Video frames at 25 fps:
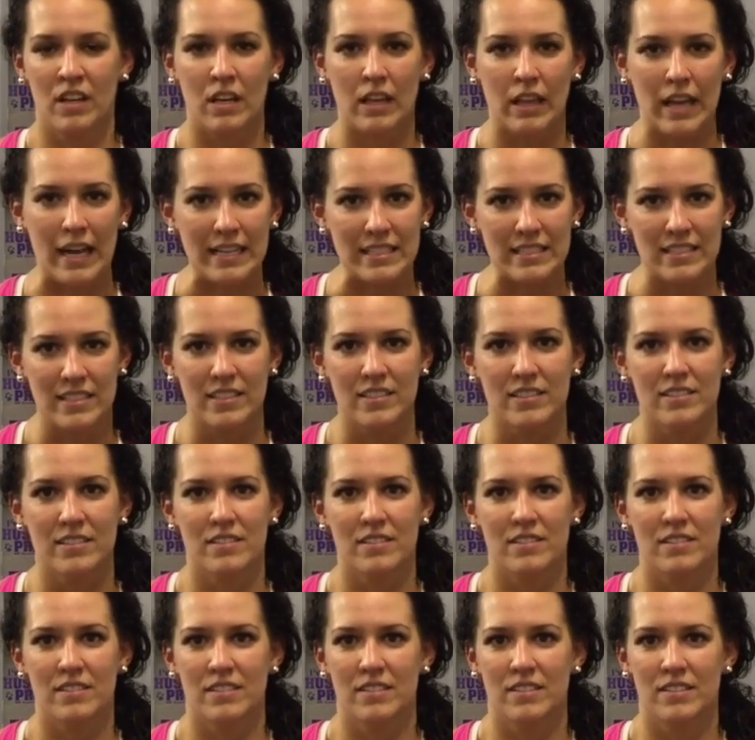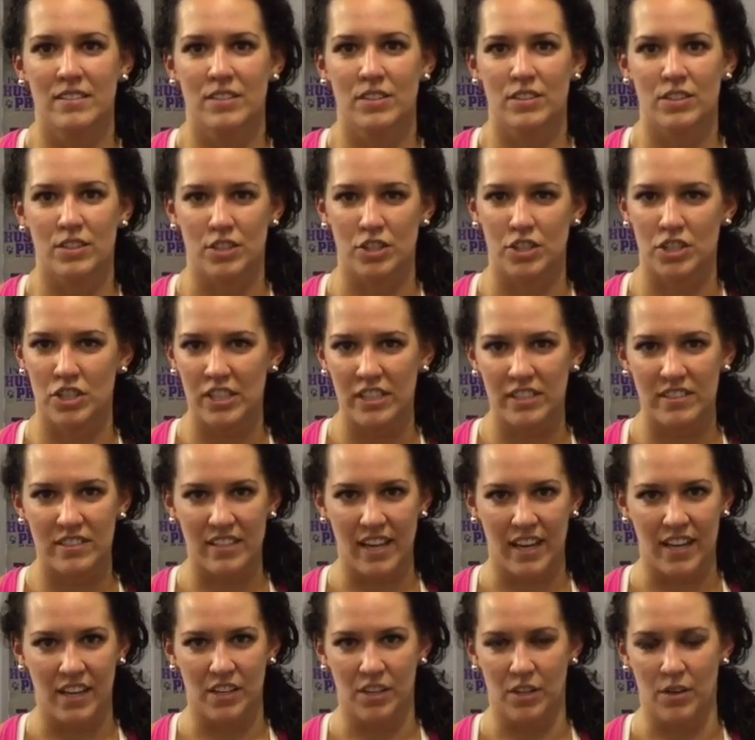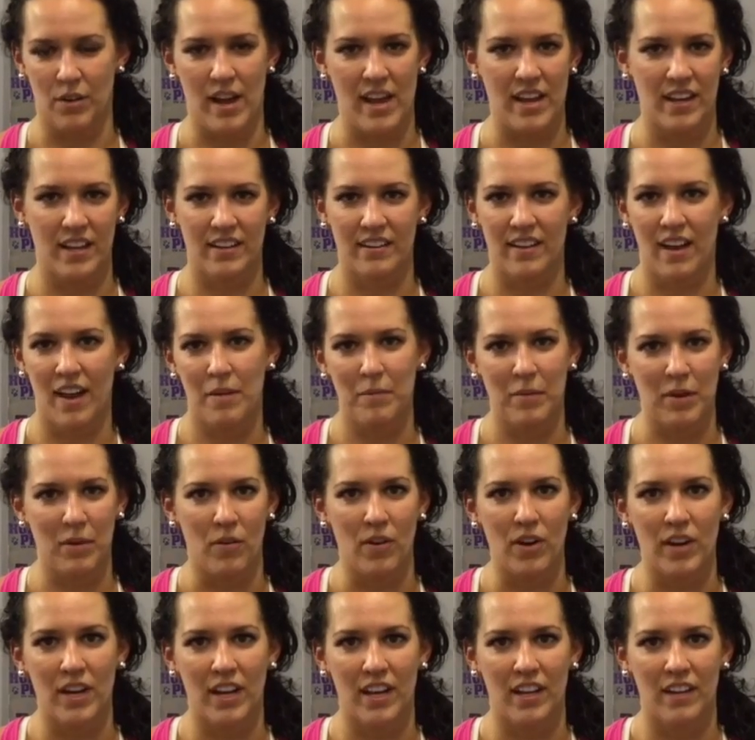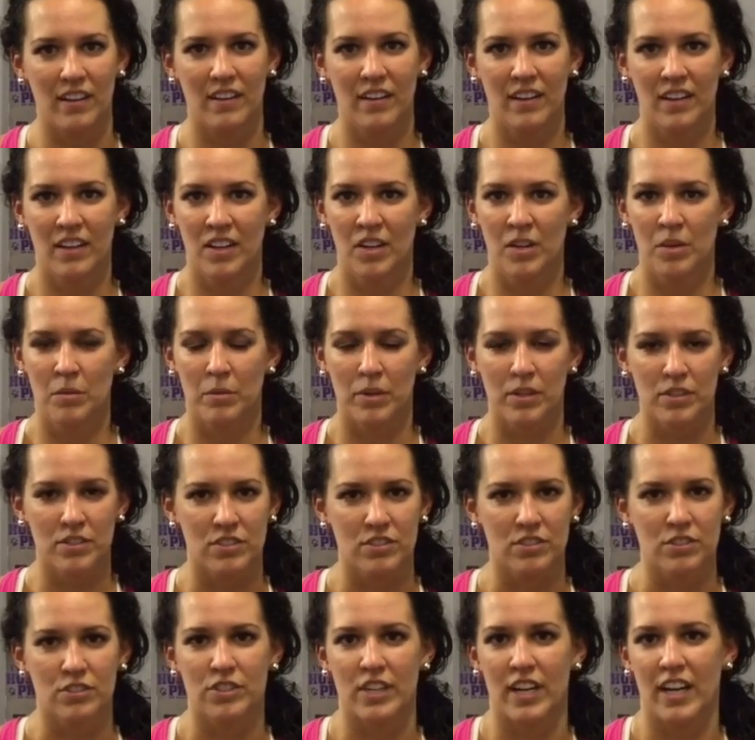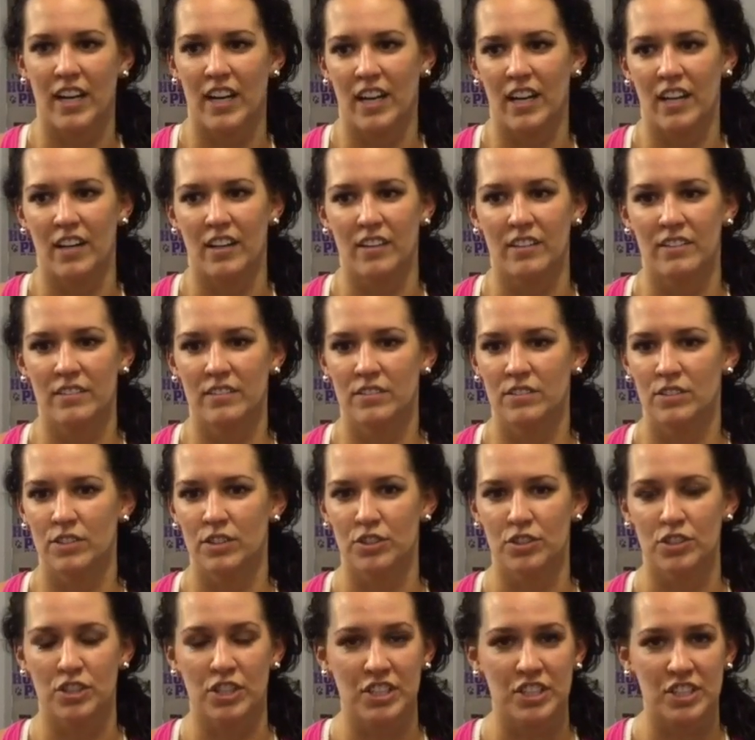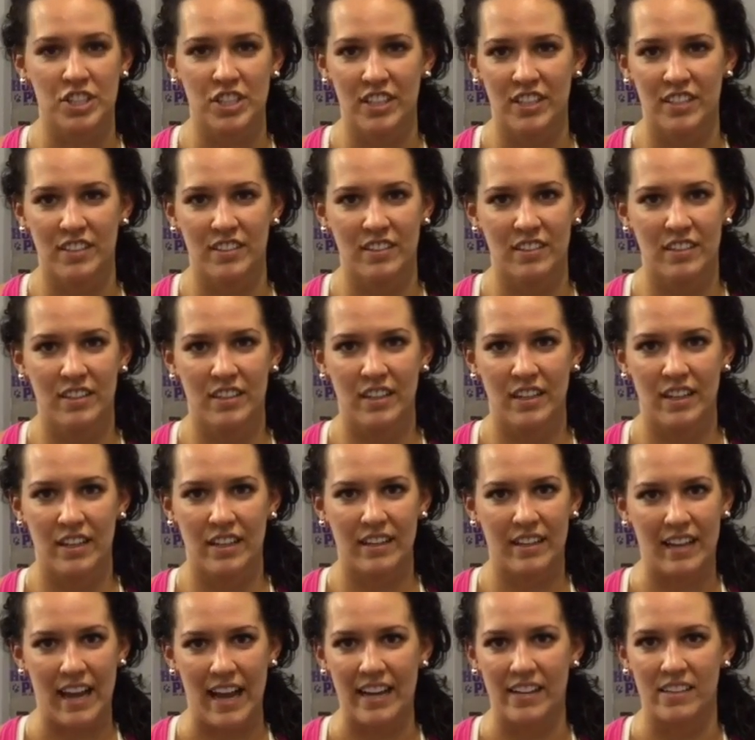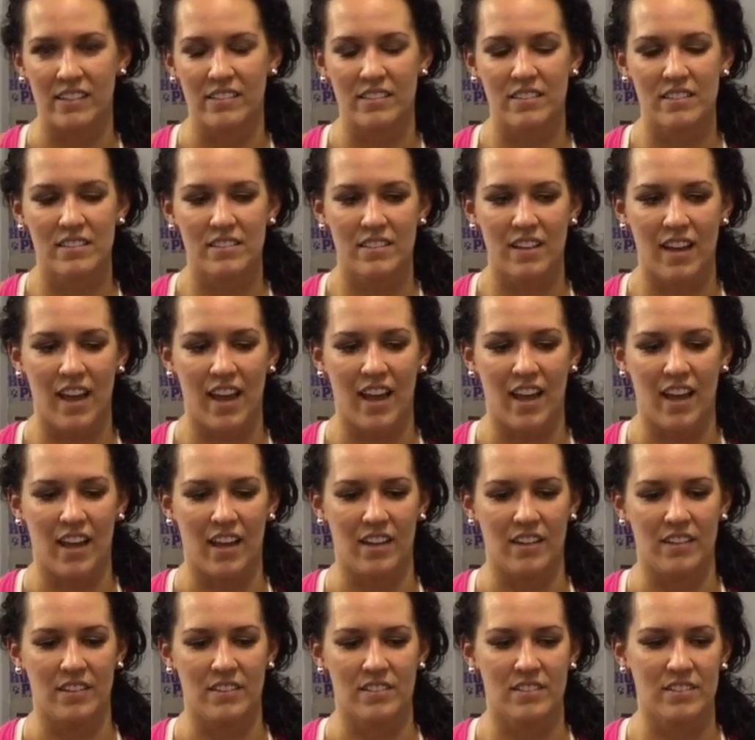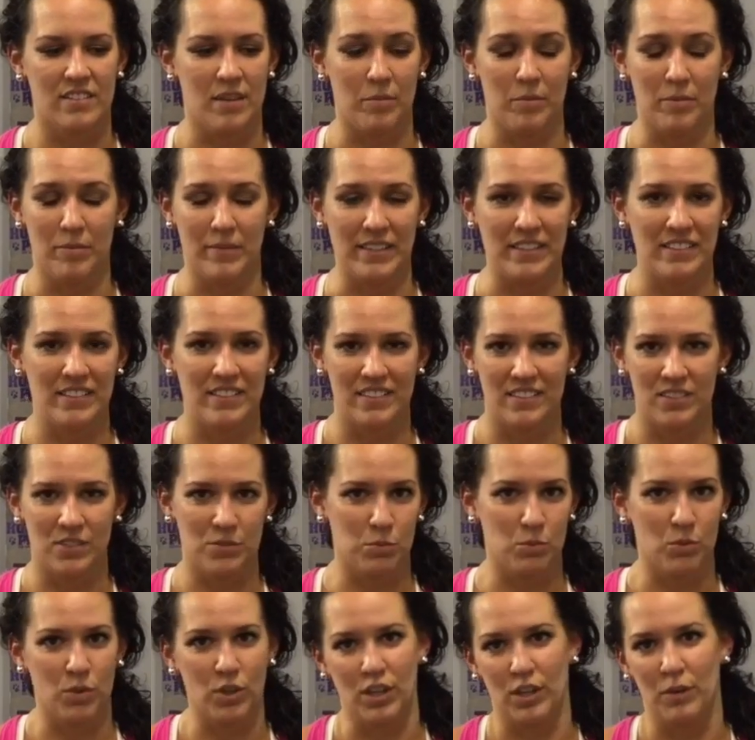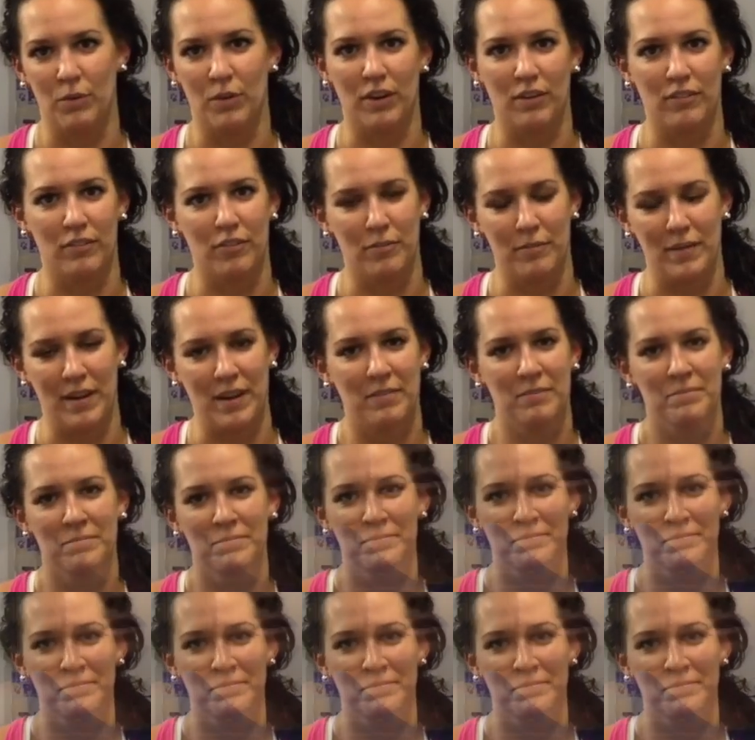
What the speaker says: classes, the sheets I could do anytime I wanted, personal training, nutrition, guidance, and supplements. It's really worked for me.